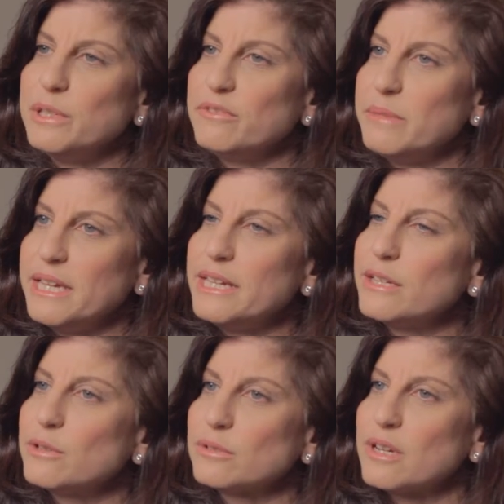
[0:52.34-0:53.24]
We've made
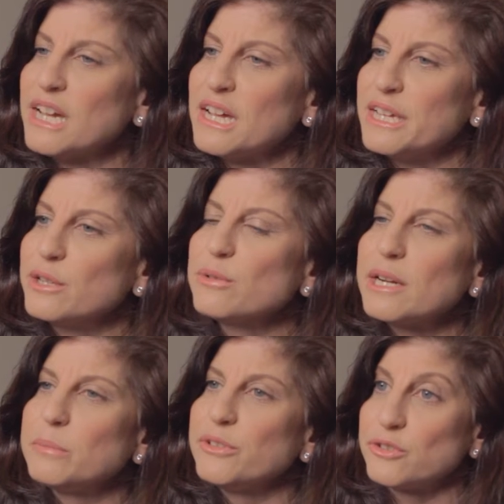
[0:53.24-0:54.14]

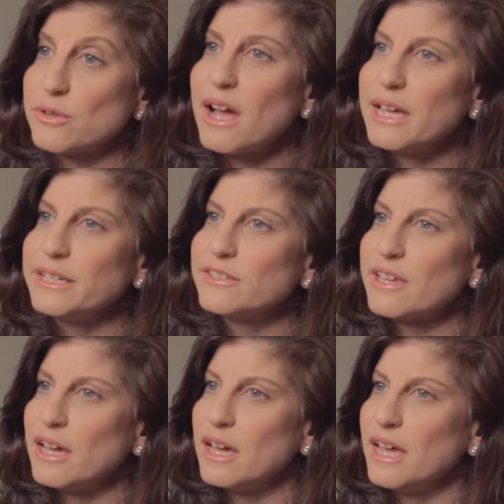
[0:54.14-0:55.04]
incredible strides.
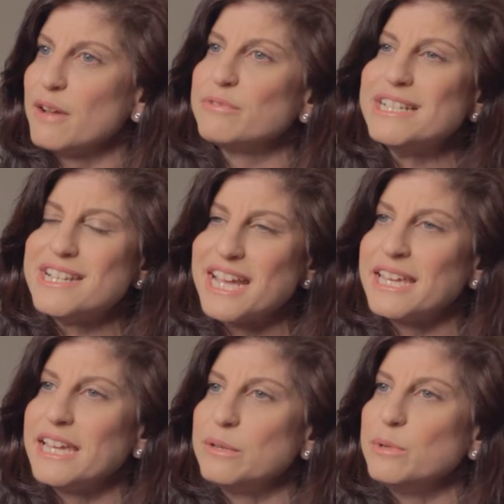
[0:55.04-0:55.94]
Every
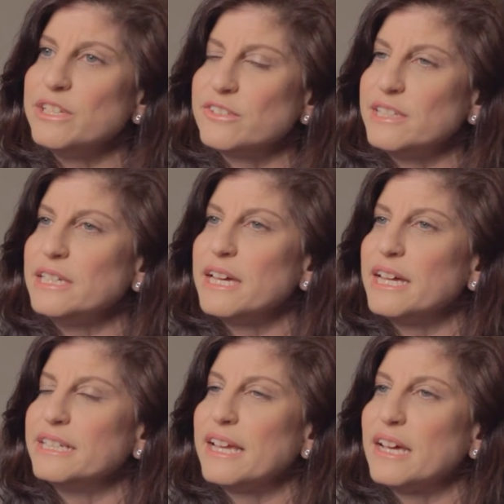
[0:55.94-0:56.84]
decade we see
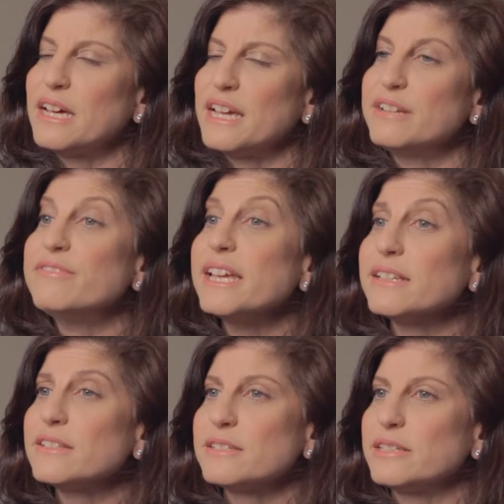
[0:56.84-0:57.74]
an
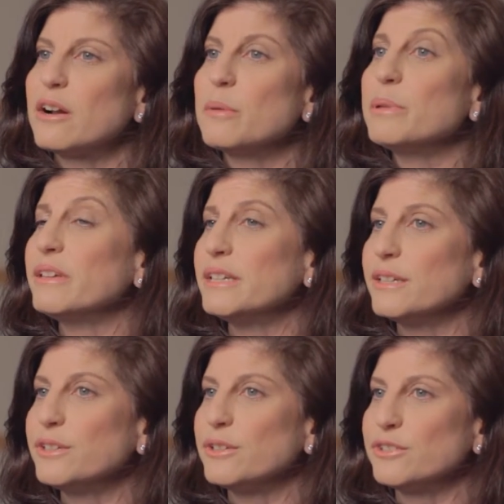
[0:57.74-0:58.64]
advance in our ability
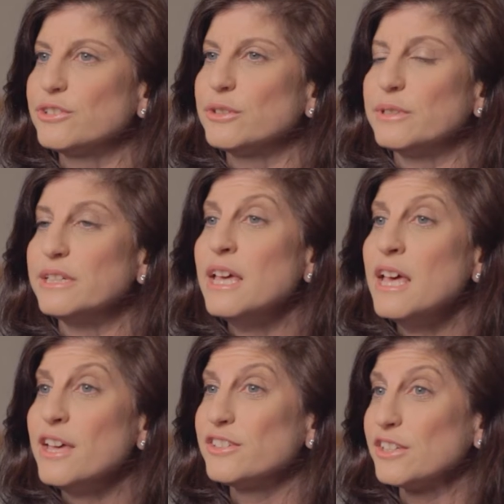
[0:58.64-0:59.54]
to cure children,
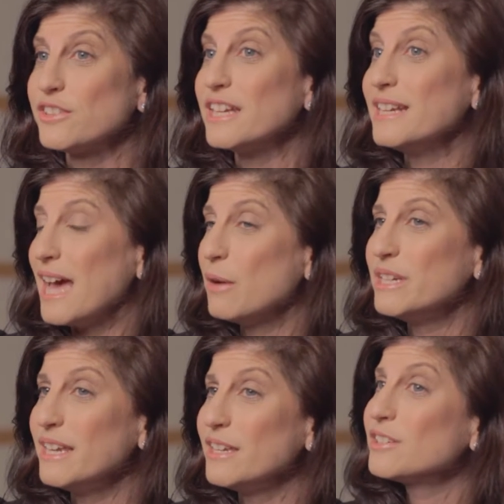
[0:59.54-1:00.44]
such that
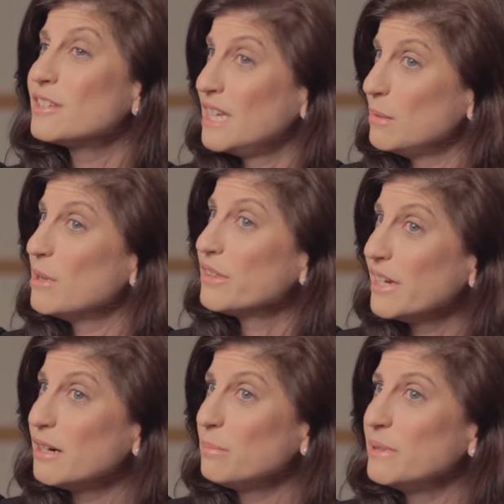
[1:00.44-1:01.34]
nowadays
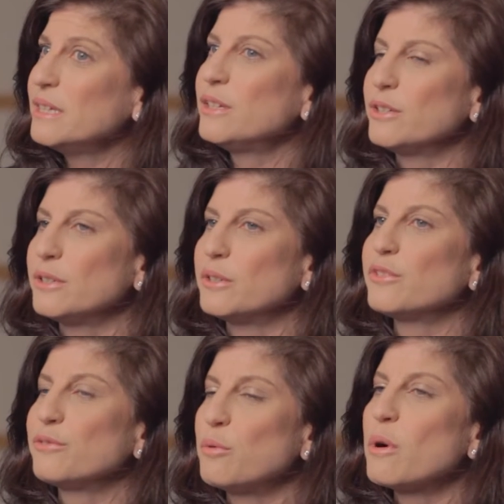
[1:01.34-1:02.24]
chemotherapy
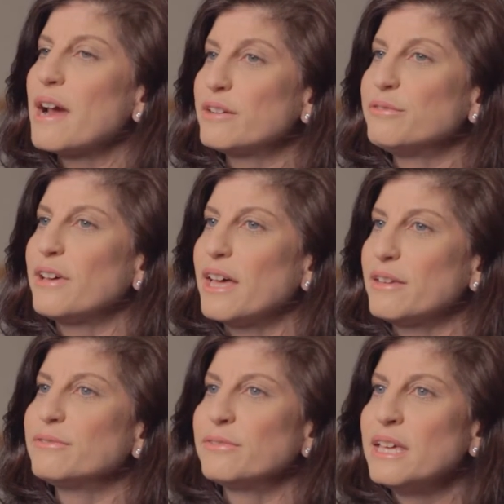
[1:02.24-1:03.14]
cures 4 out of
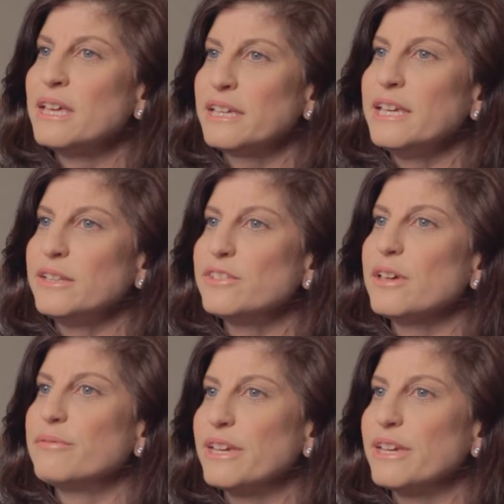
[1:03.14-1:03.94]
5 kids of